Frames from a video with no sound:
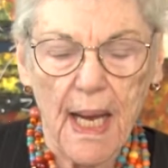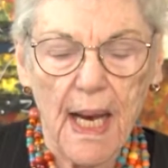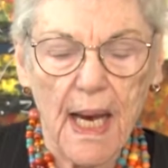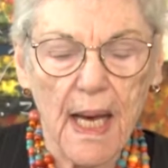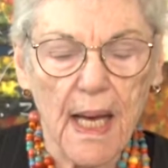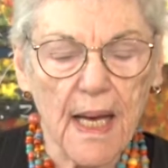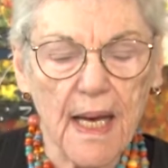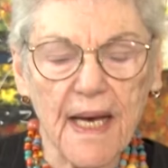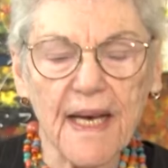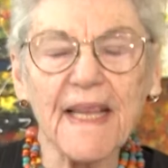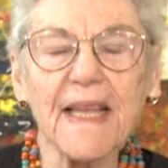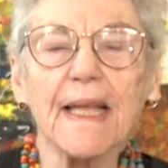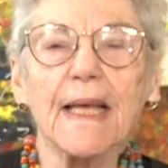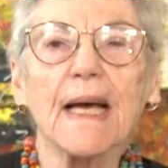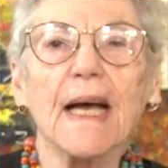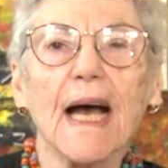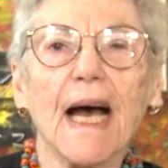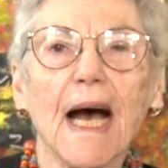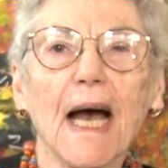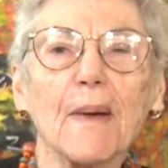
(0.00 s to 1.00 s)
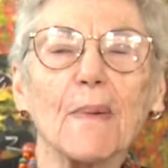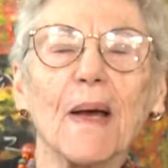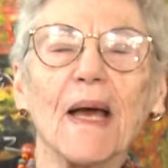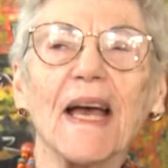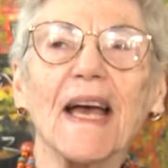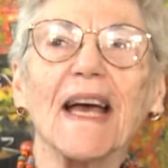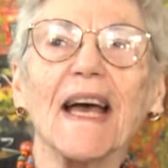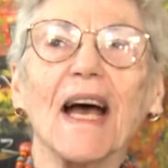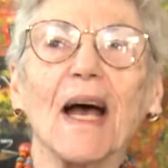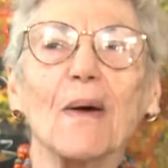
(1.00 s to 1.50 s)
I
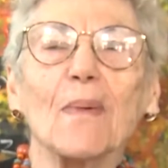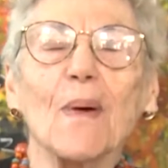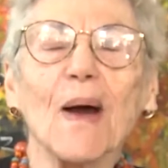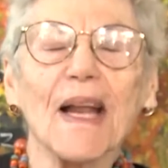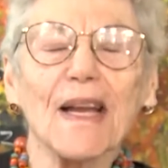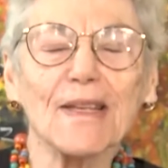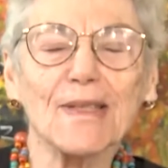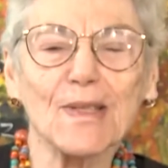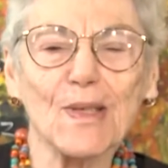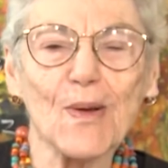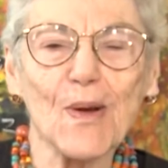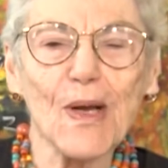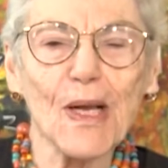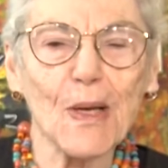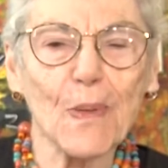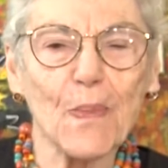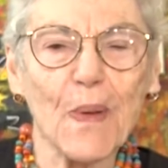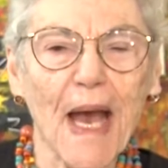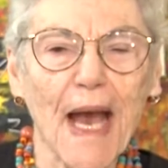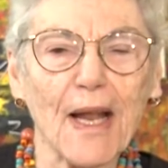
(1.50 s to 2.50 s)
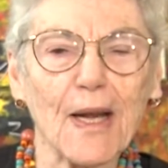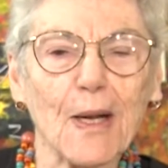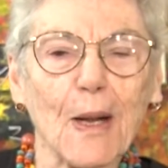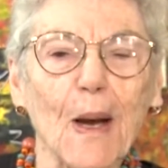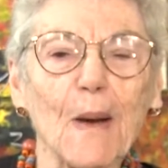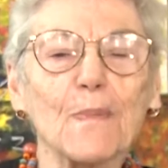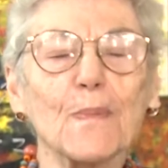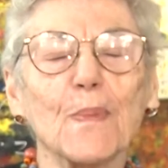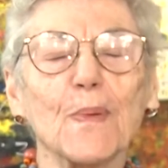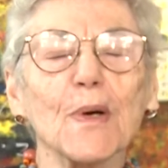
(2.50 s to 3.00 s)
want to talk about
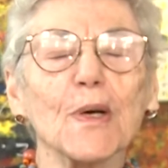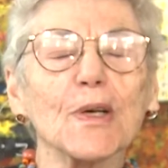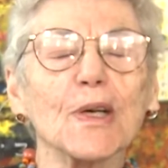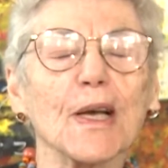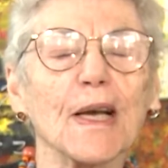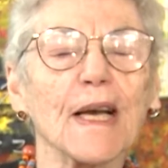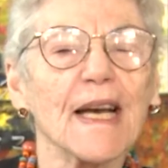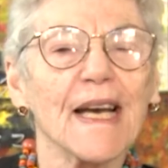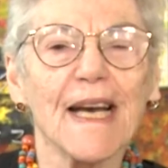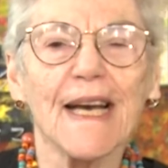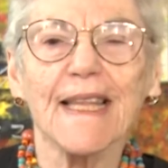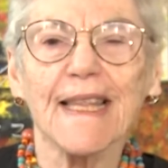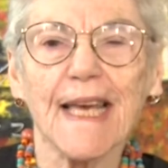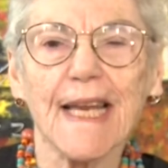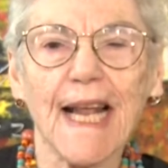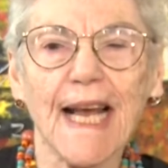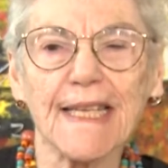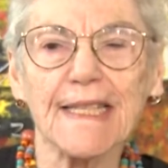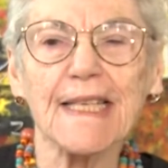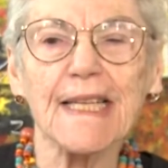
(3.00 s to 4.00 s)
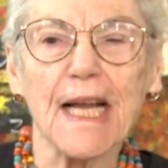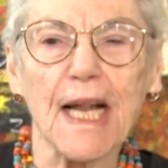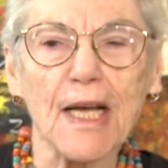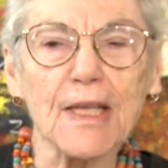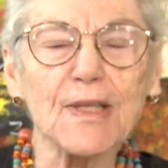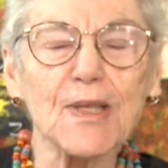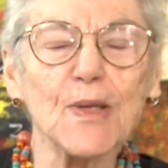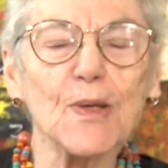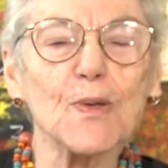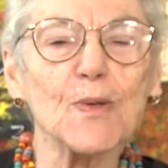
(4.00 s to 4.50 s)
a book that has an
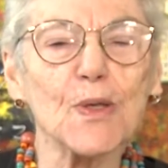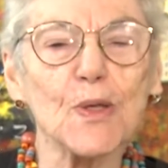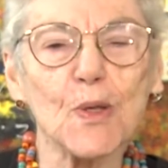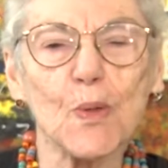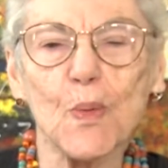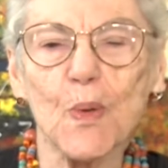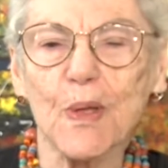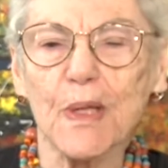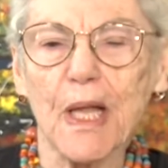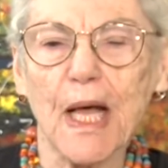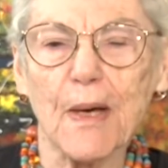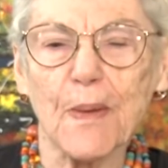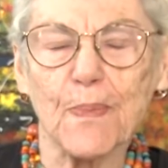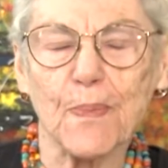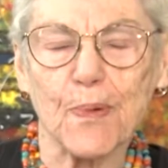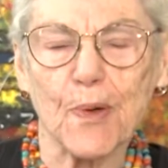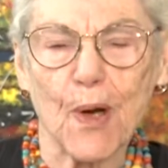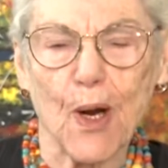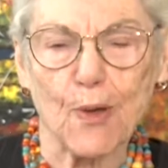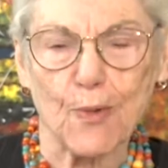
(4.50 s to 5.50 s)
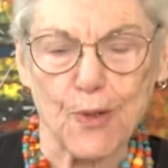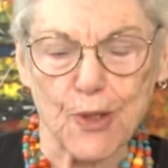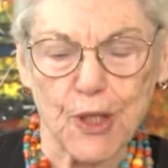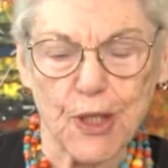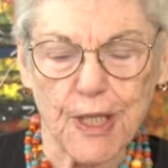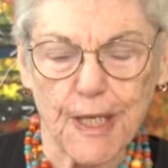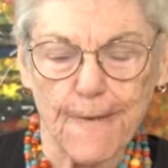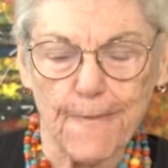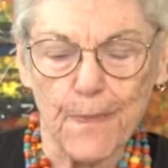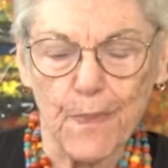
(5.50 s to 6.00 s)
unusual
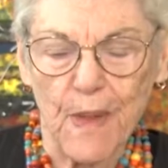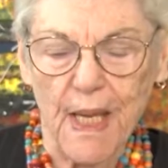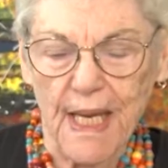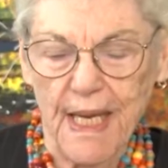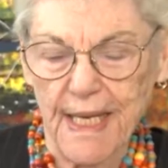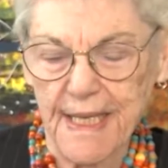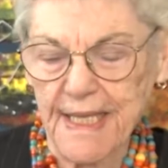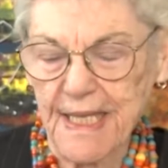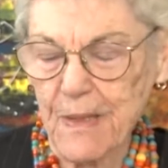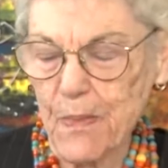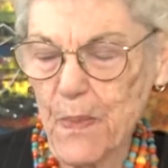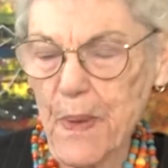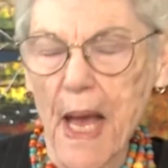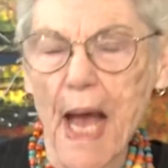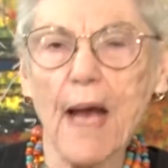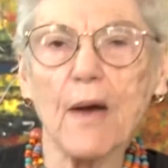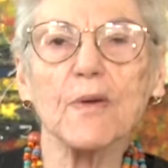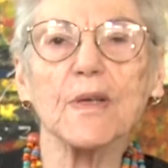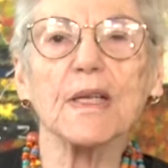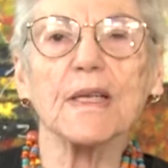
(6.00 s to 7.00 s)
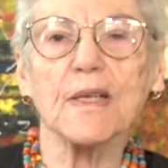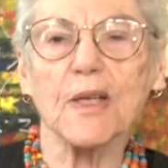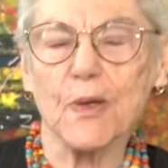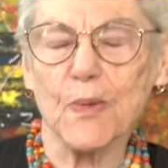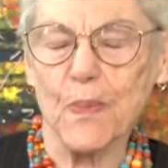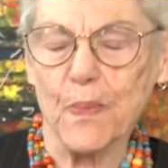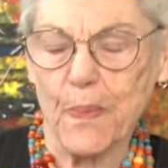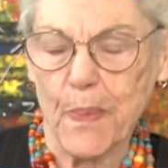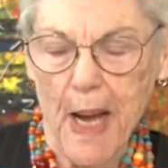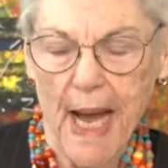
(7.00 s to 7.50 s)
approach. It's about your
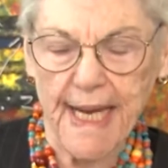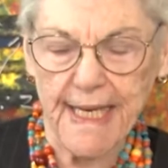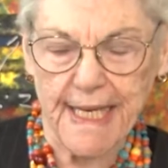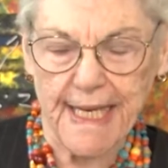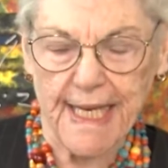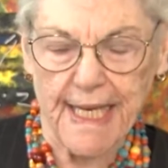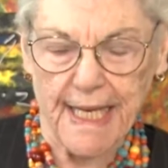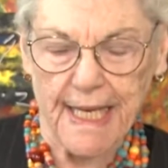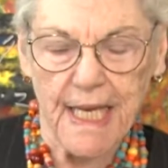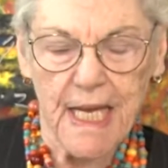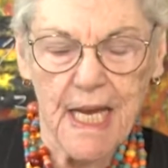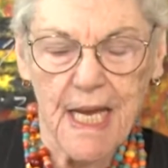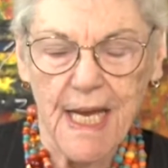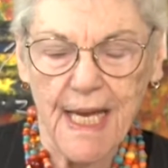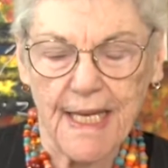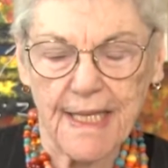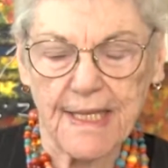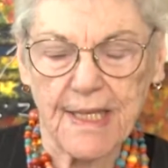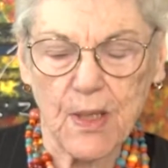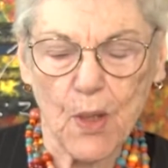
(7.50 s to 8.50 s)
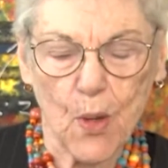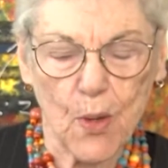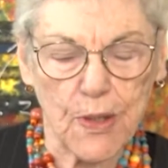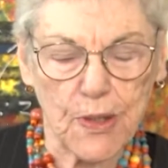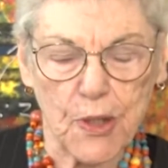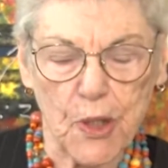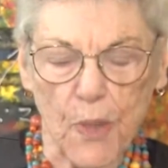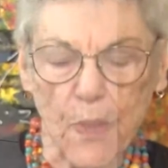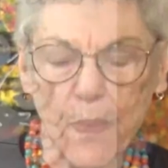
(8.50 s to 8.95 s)
body. It's called Your